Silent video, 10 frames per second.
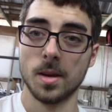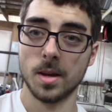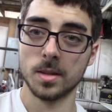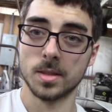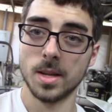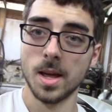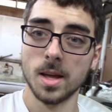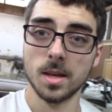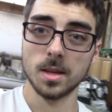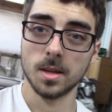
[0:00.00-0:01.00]

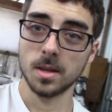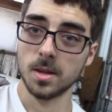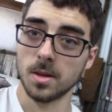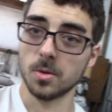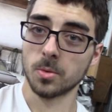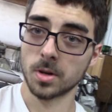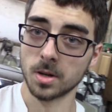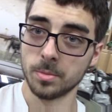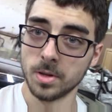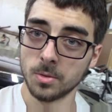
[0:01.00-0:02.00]
today we're
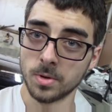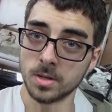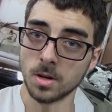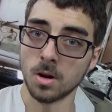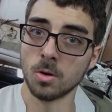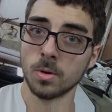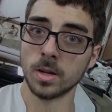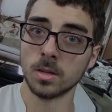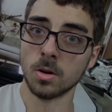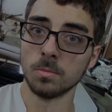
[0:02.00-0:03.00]
going to be oh
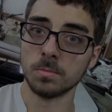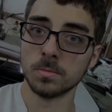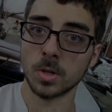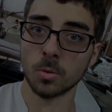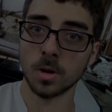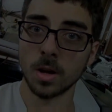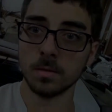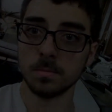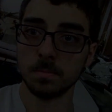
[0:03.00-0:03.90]
wait, no we're not.